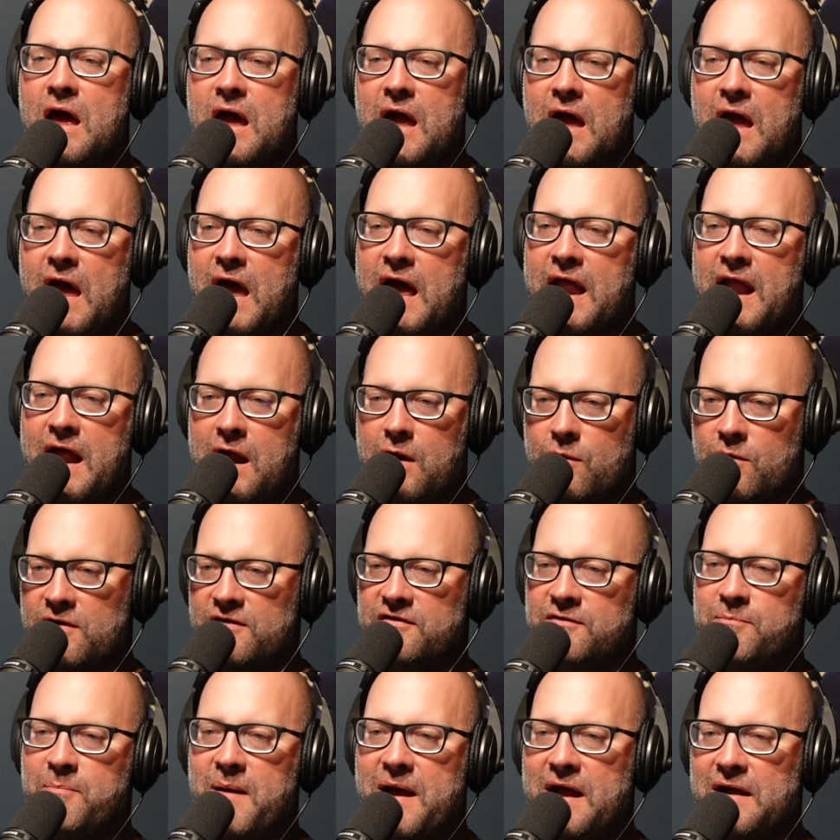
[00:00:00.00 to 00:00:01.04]
And I
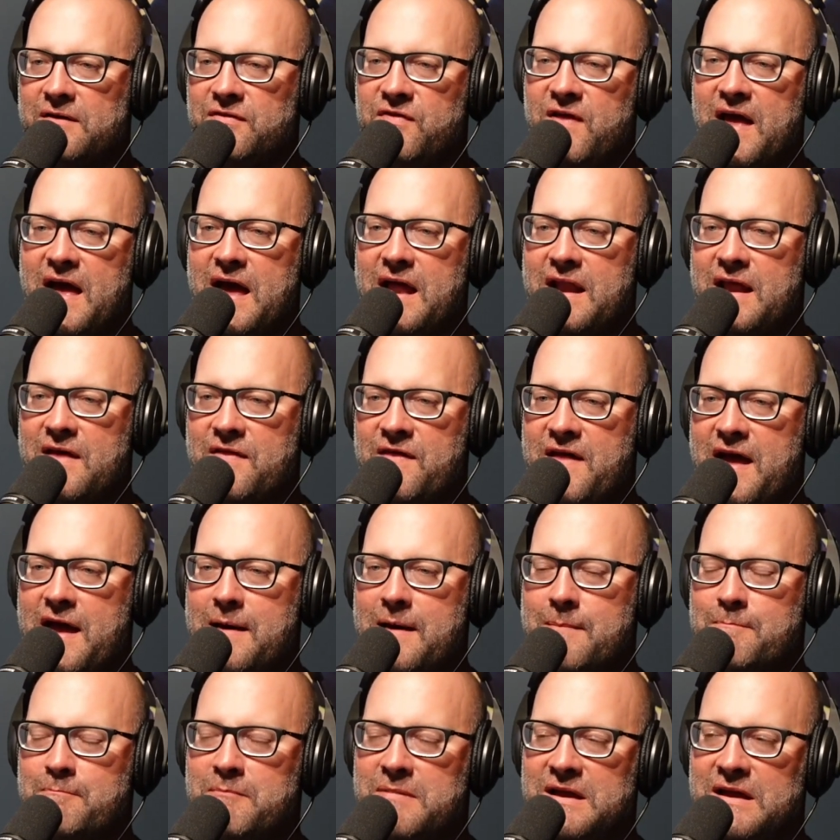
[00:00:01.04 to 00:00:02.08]
respect that, and
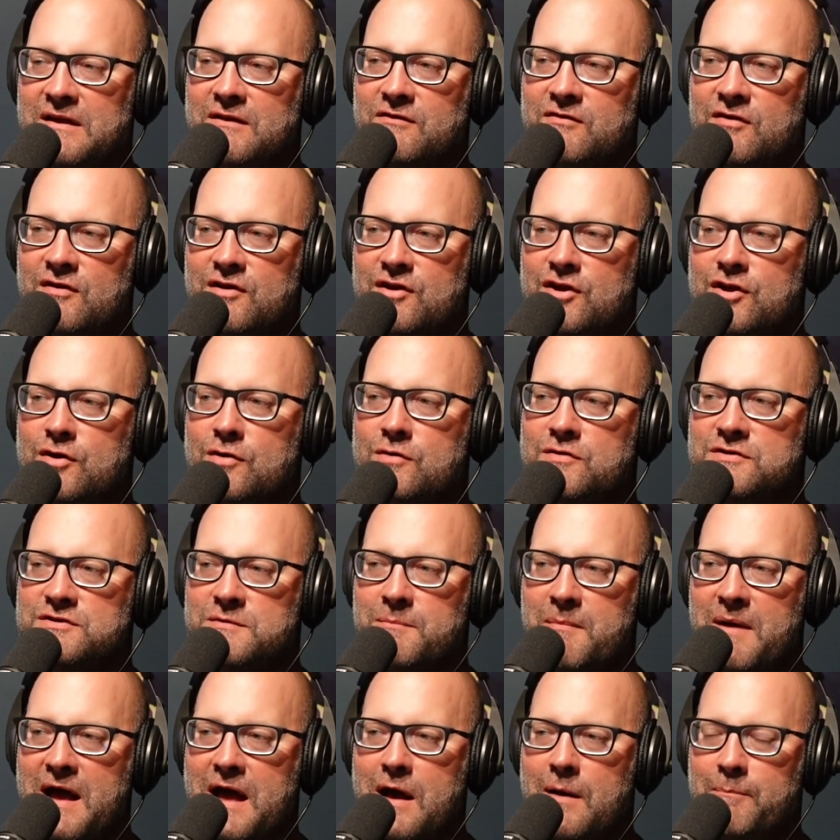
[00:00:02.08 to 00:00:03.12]
that means a huge
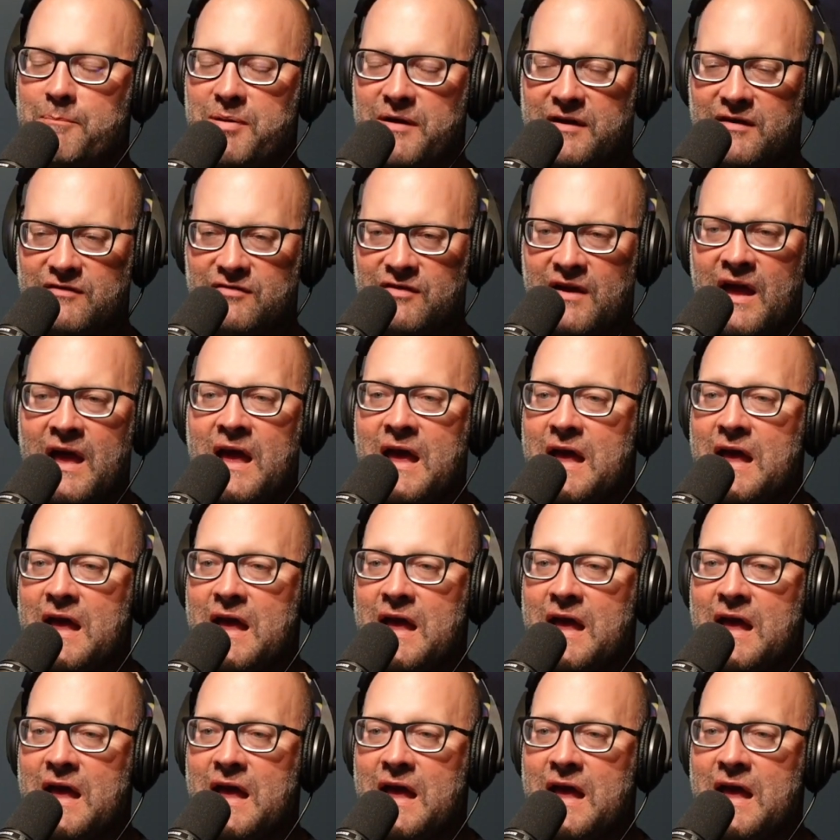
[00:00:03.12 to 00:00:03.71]
amount because